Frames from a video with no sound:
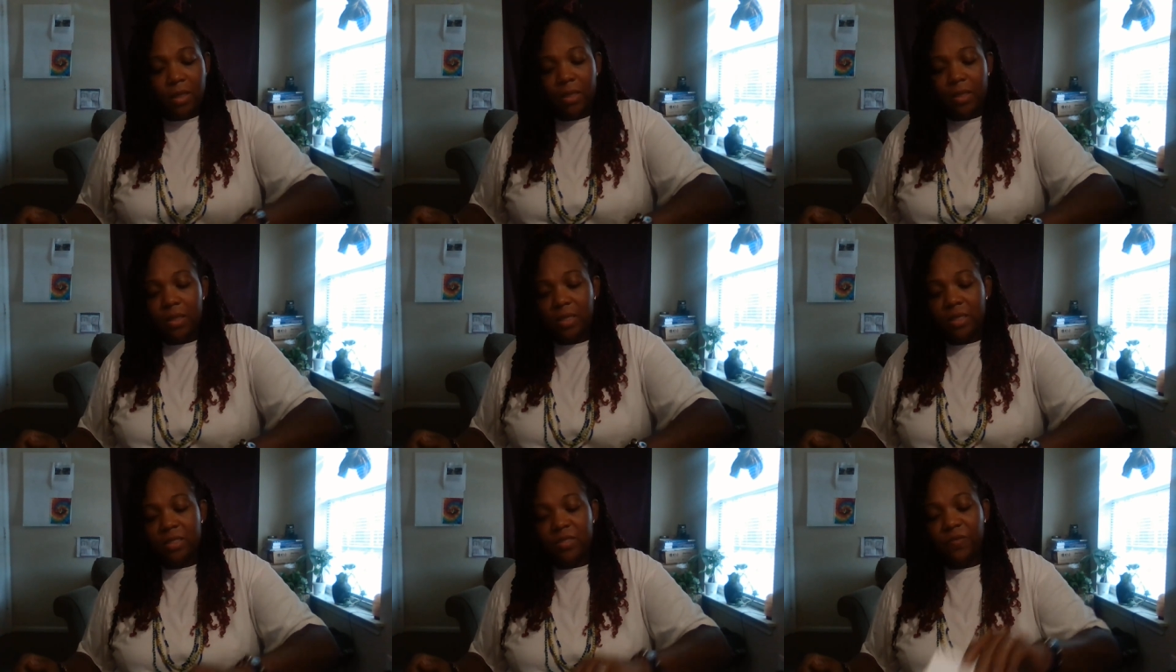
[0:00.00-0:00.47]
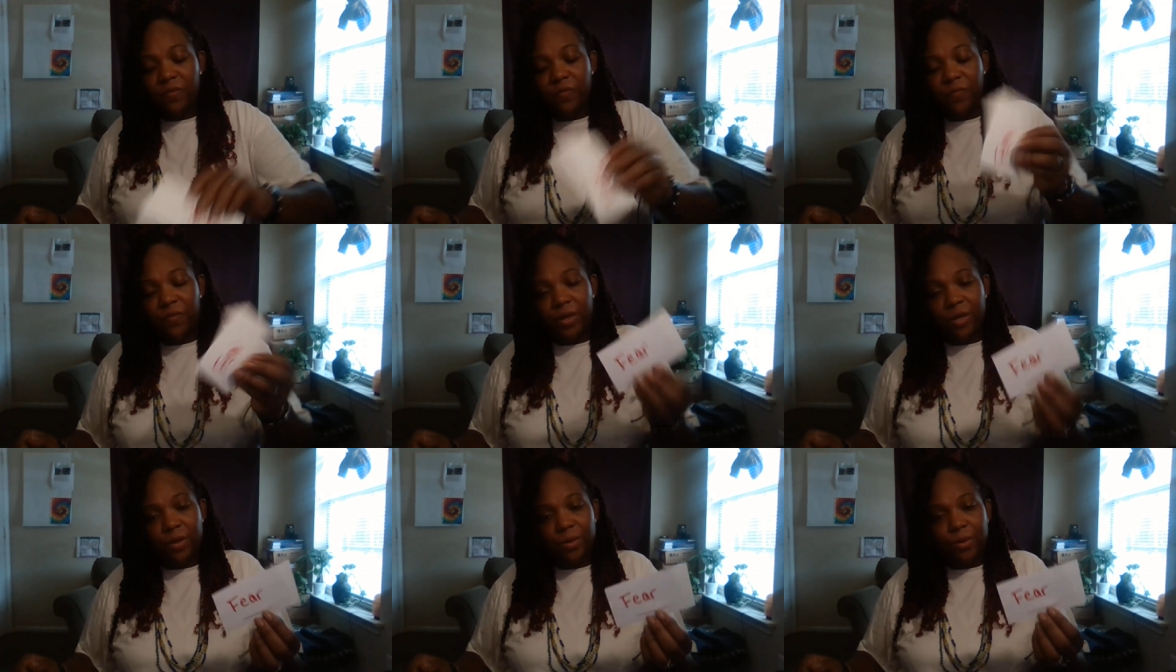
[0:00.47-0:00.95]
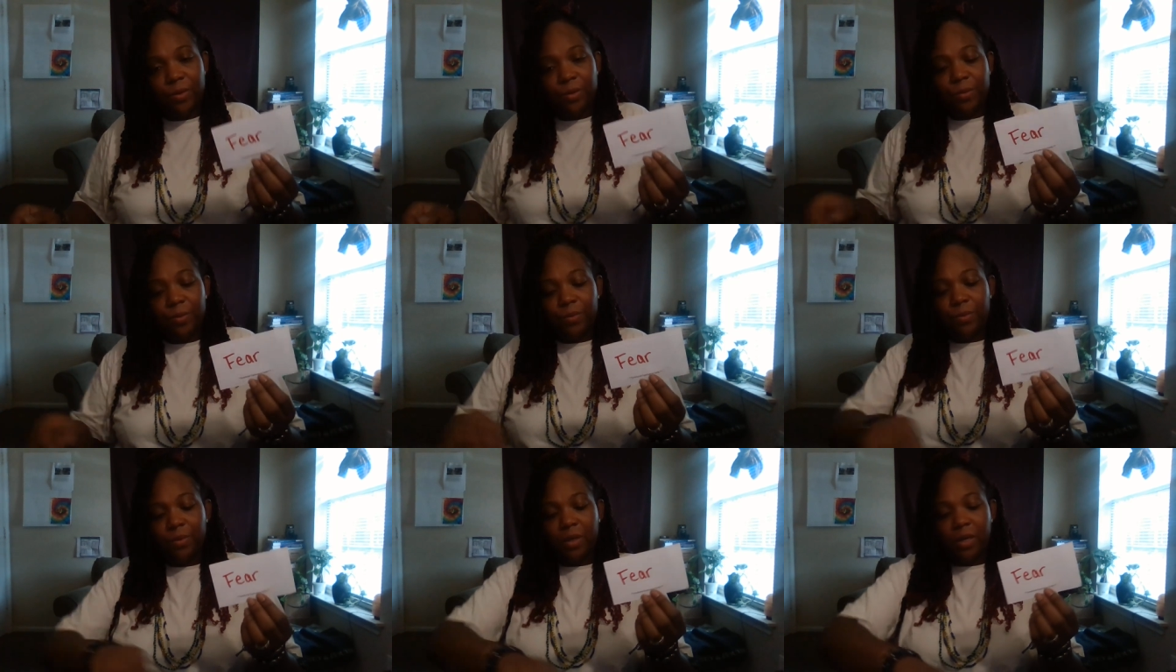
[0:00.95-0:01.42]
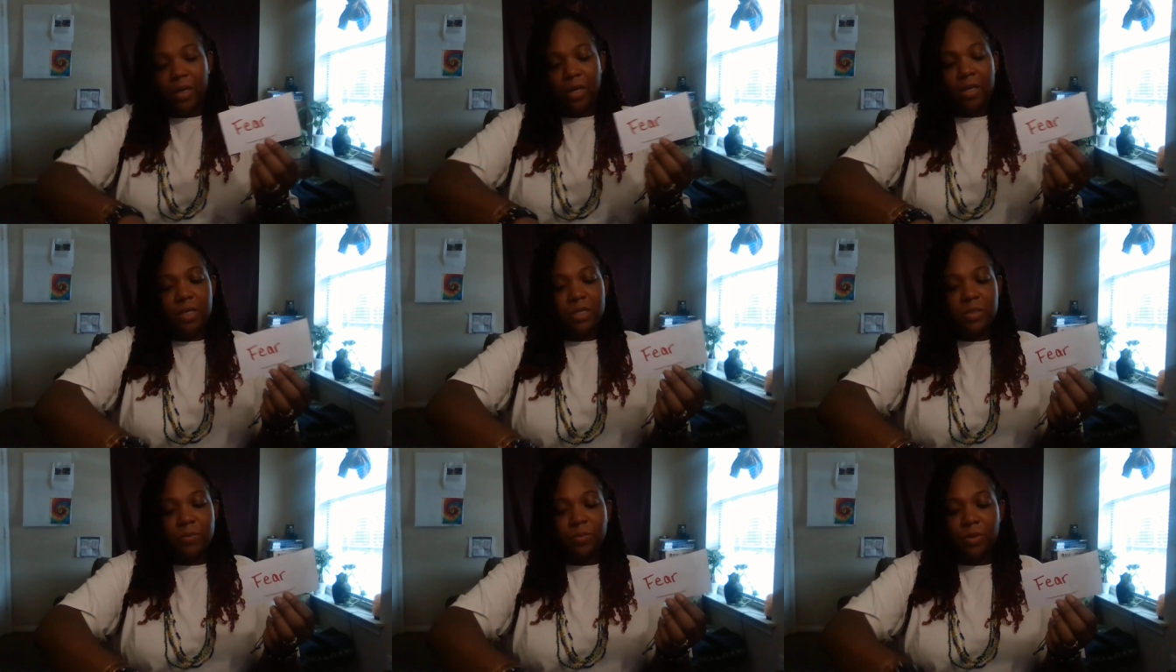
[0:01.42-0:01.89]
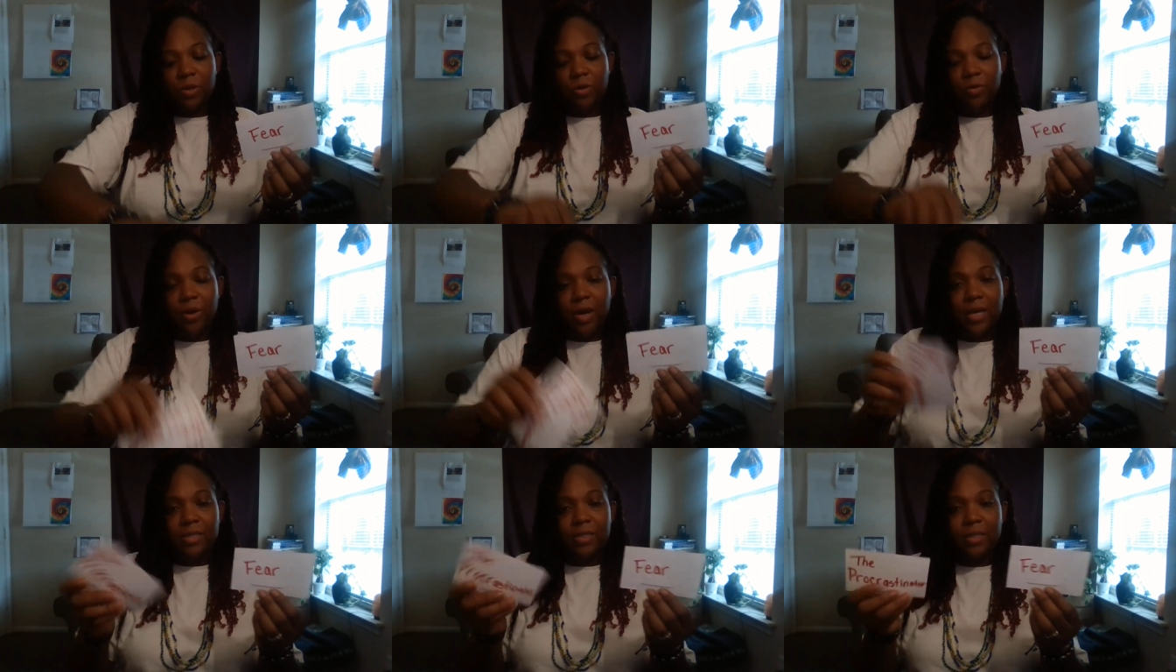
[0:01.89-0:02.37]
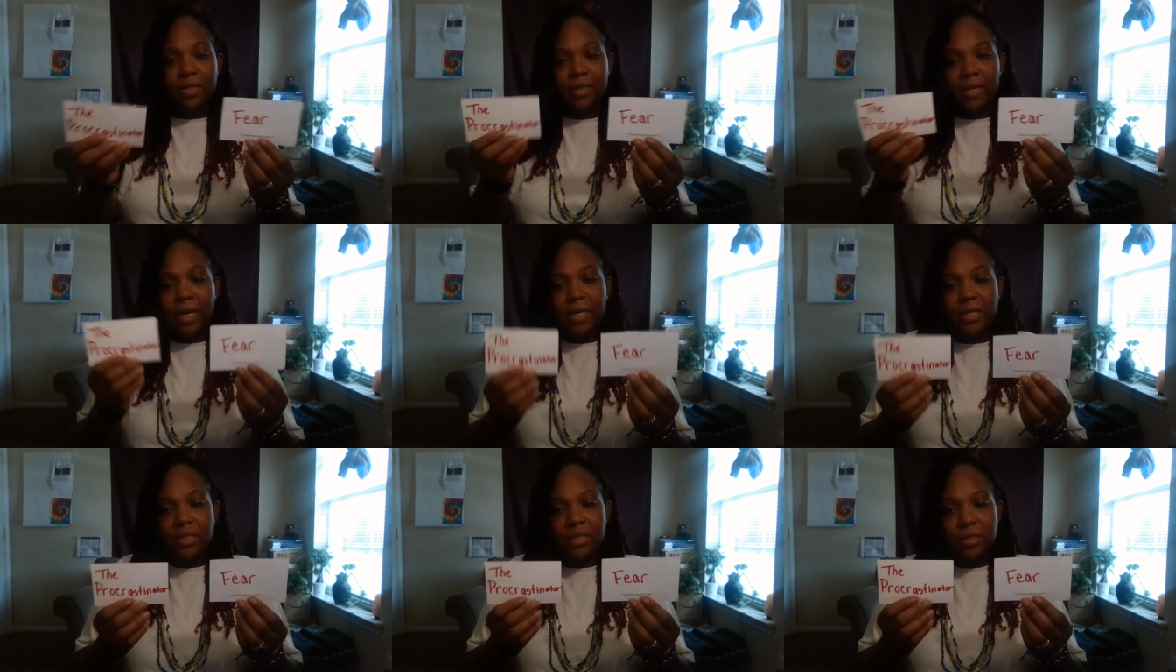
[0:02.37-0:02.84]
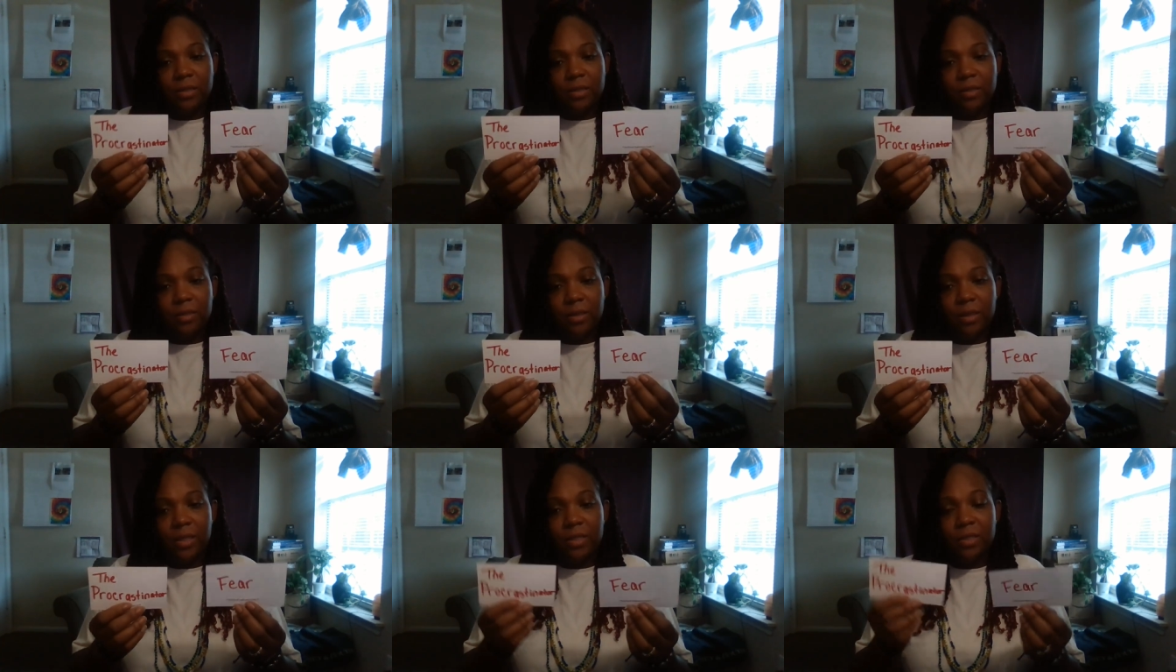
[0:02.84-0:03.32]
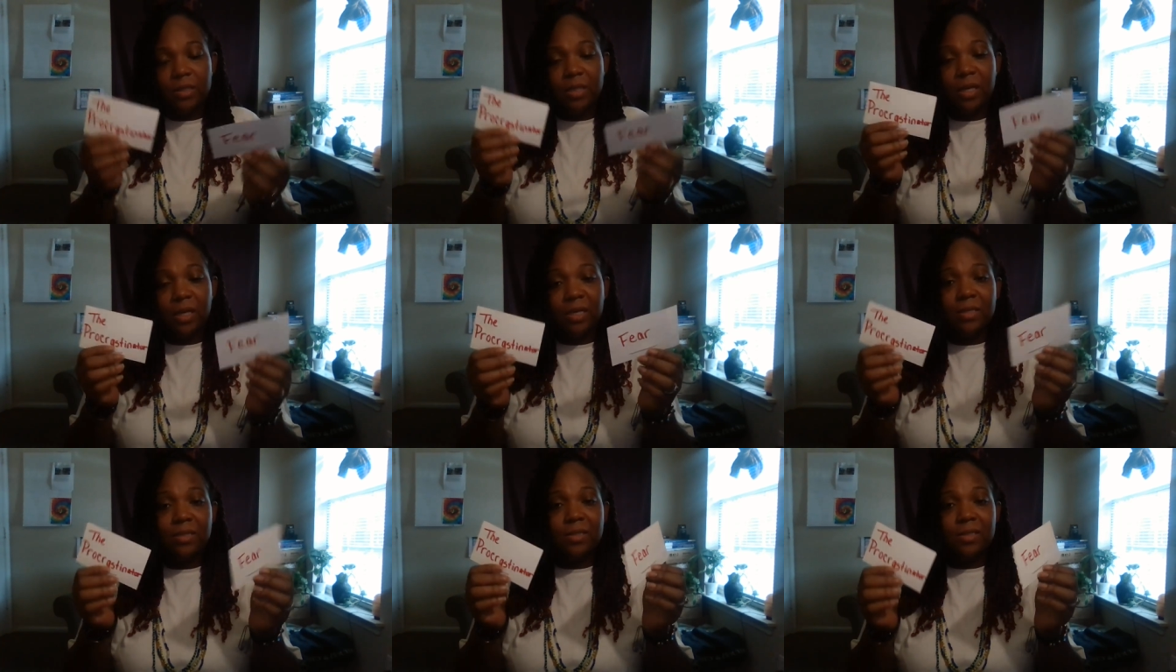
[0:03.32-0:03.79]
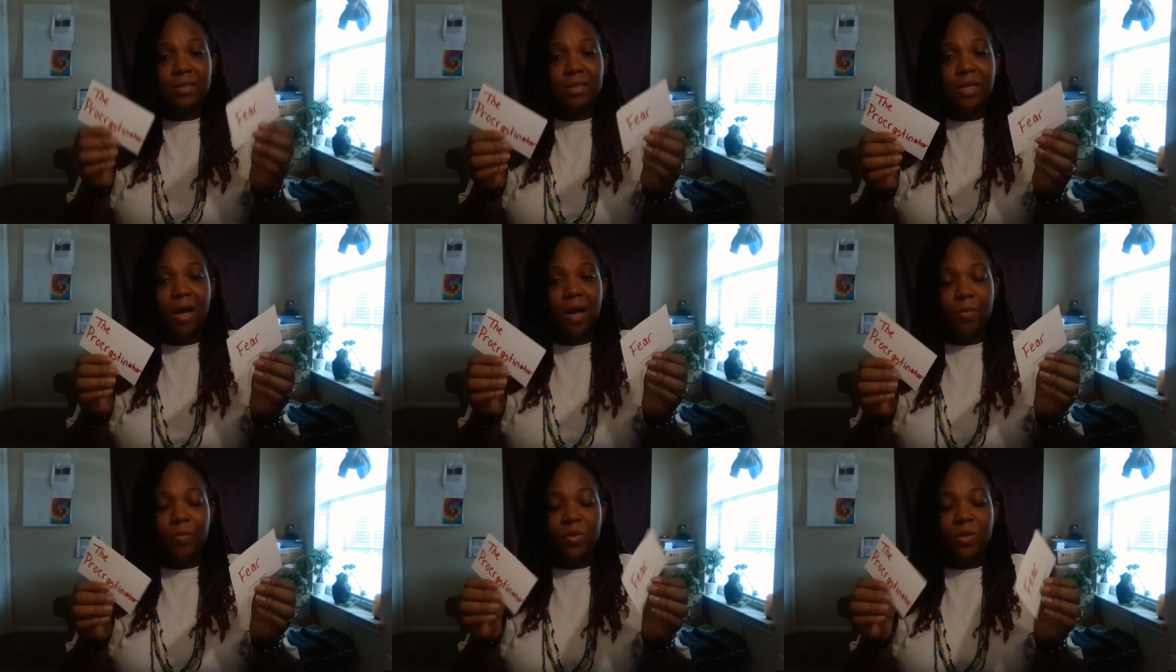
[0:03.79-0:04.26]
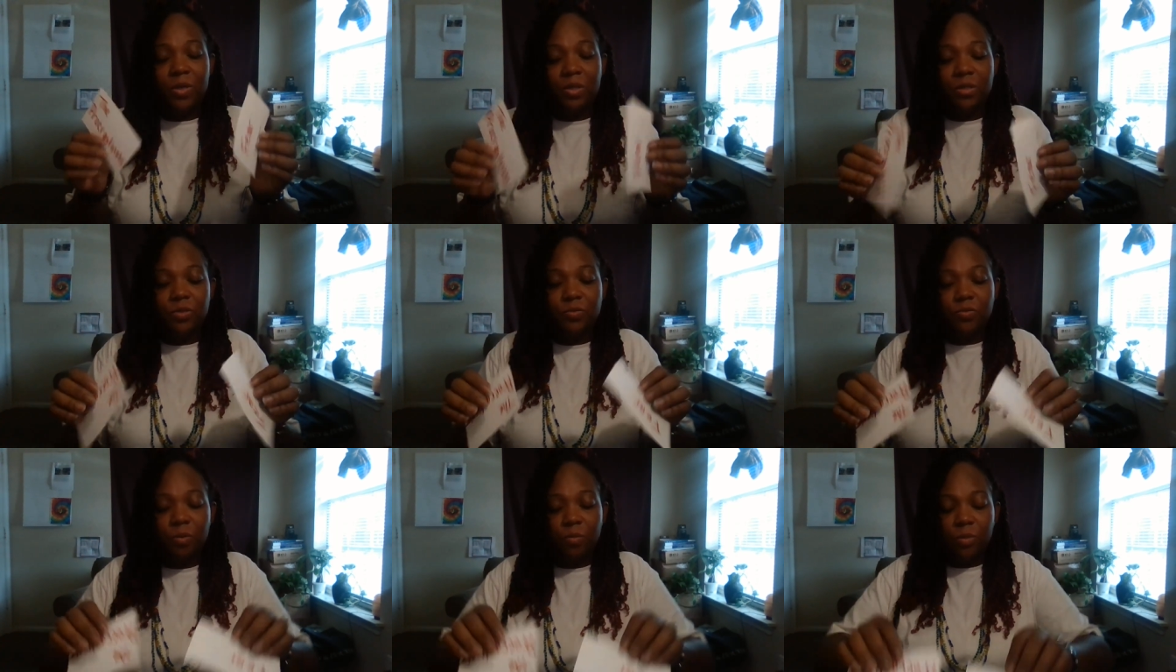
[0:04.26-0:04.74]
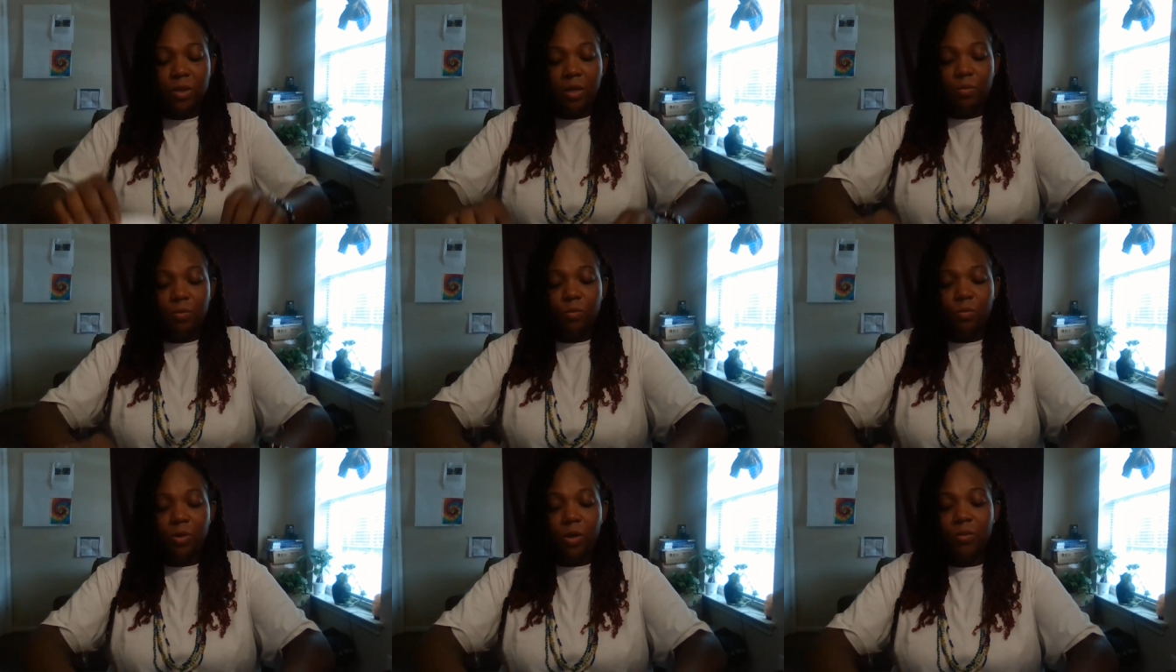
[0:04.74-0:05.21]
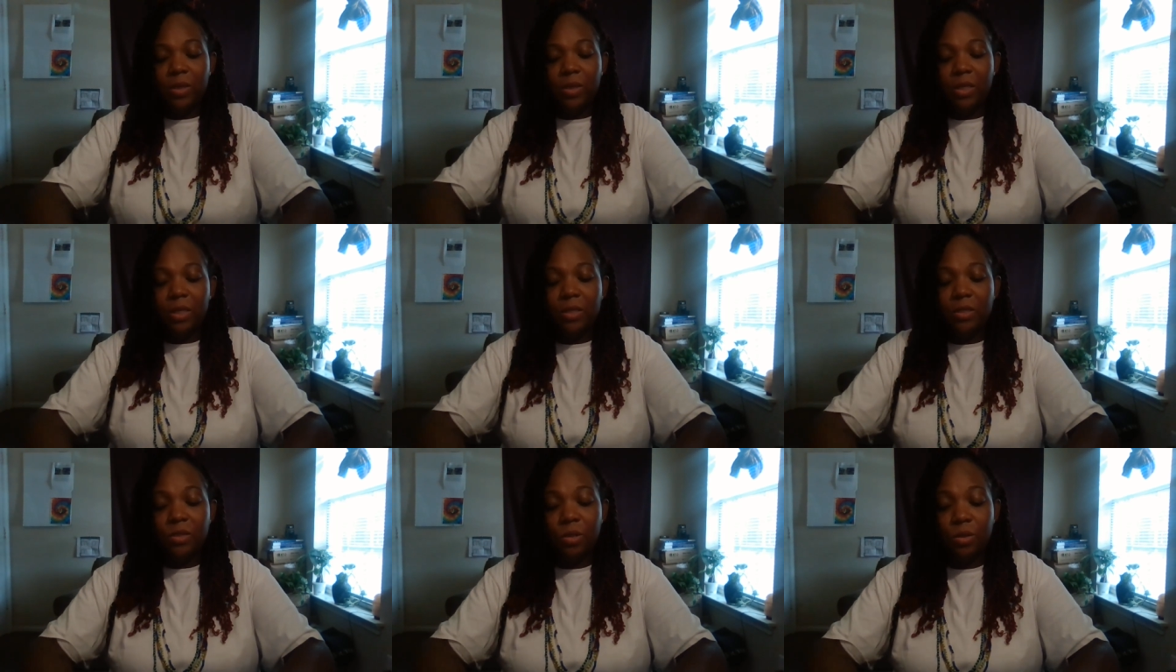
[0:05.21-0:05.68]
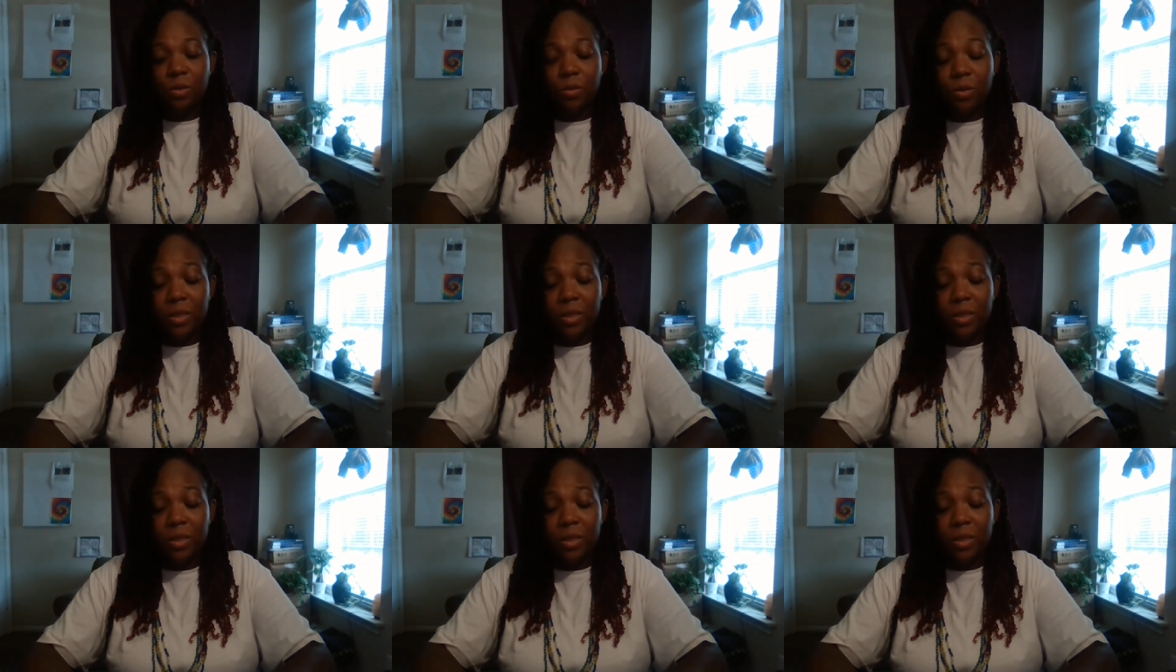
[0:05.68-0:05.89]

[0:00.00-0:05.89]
This fear and this procrastination is going to stop us from getting where we need to go.